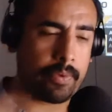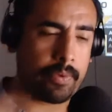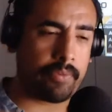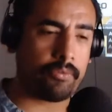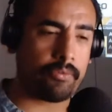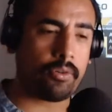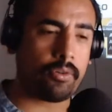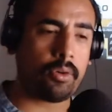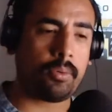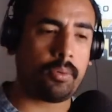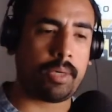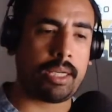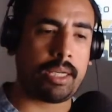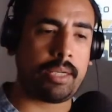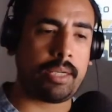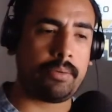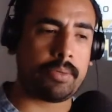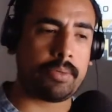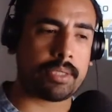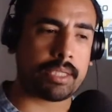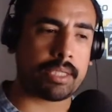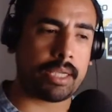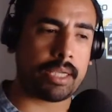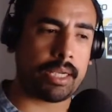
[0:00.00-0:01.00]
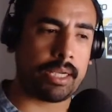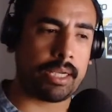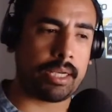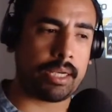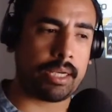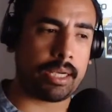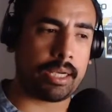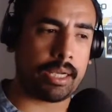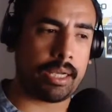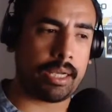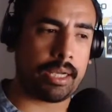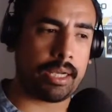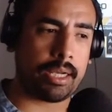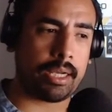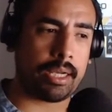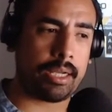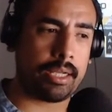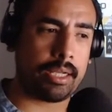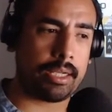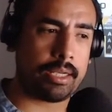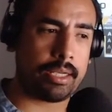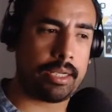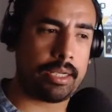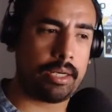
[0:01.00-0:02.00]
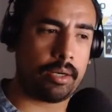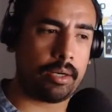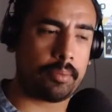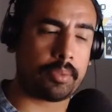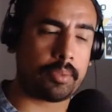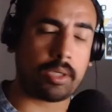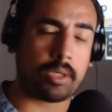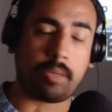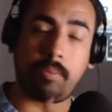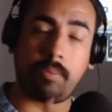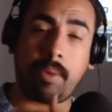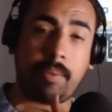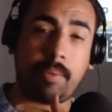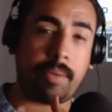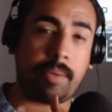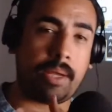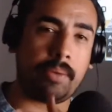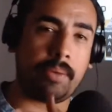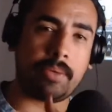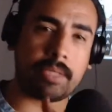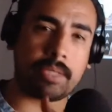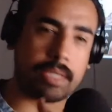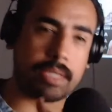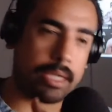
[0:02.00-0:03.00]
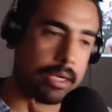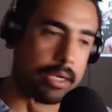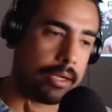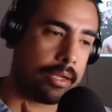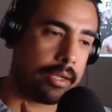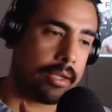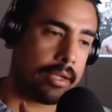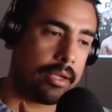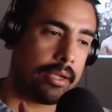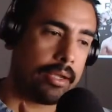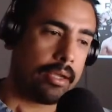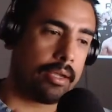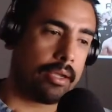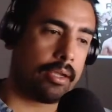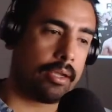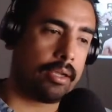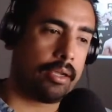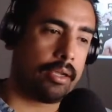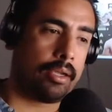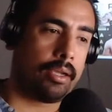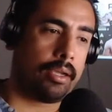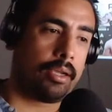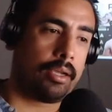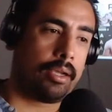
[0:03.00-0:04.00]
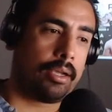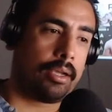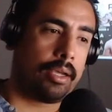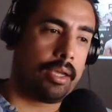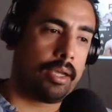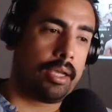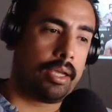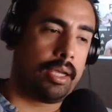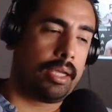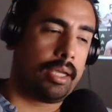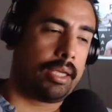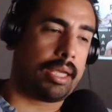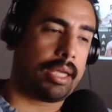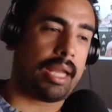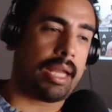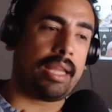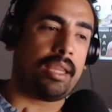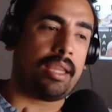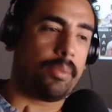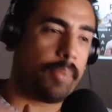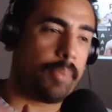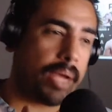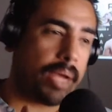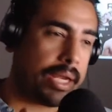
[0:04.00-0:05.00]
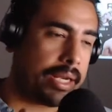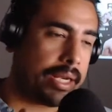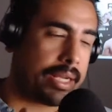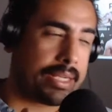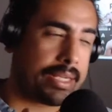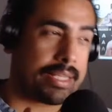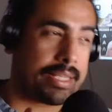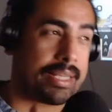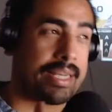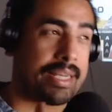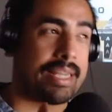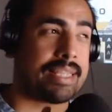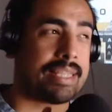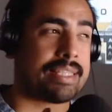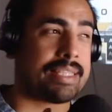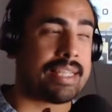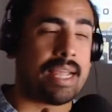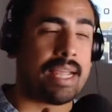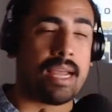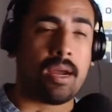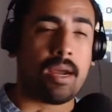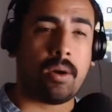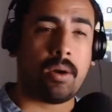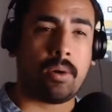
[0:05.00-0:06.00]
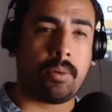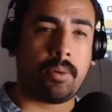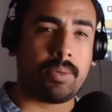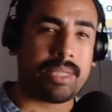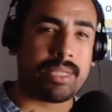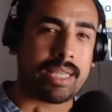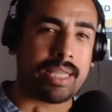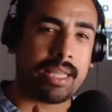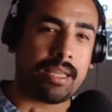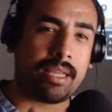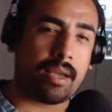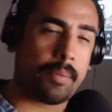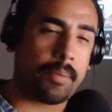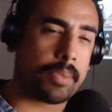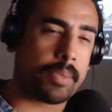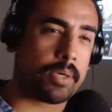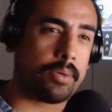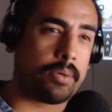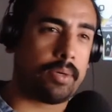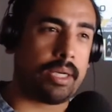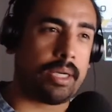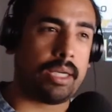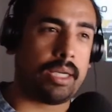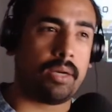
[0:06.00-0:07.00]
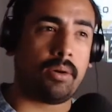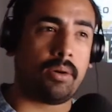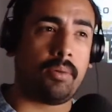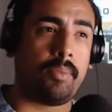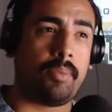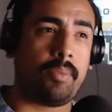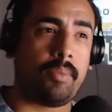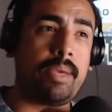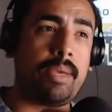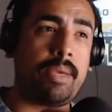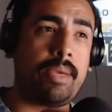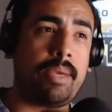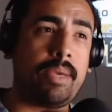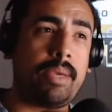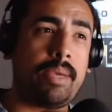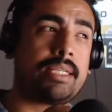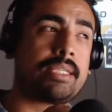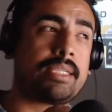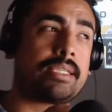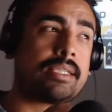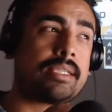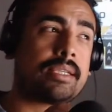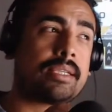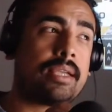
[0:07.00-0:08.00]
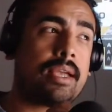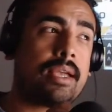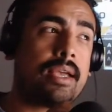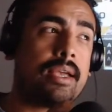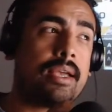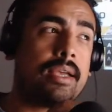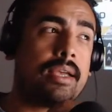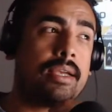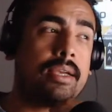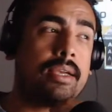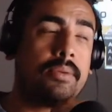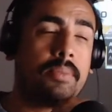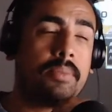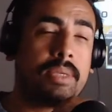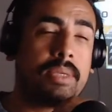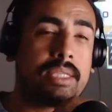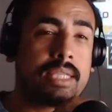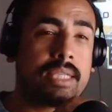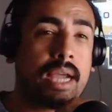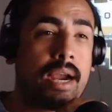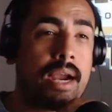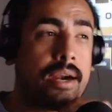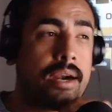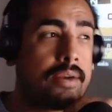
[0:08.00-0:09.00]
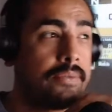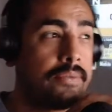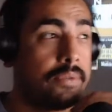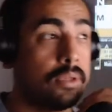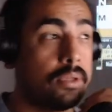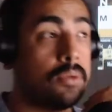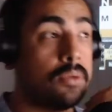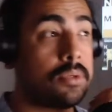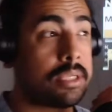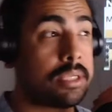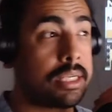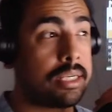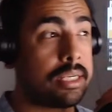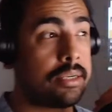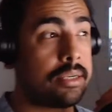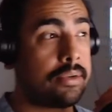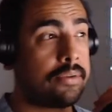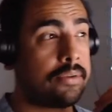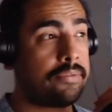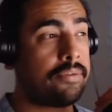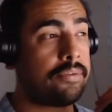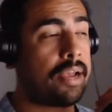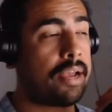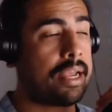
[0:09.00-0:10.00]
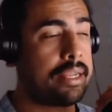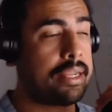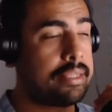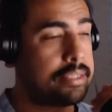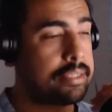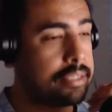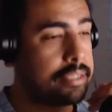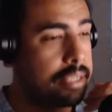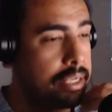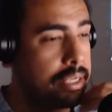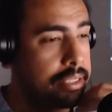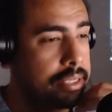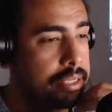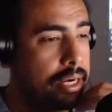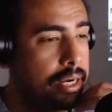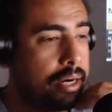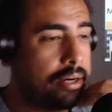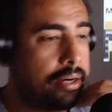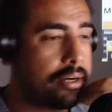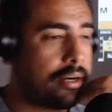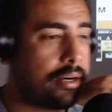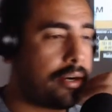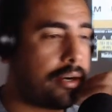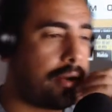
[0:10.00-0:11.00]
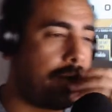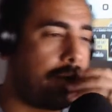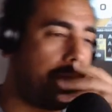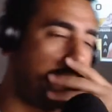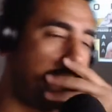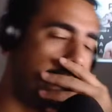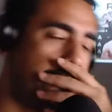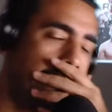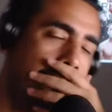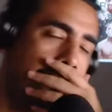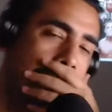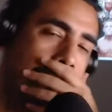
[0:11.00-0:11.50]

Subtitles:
Before, when he was saying, I'm sure maybe he wasn't getting the paydays that he is now, or wasn't getting the opportunity, or maybe he just was tired of losing fights and tired of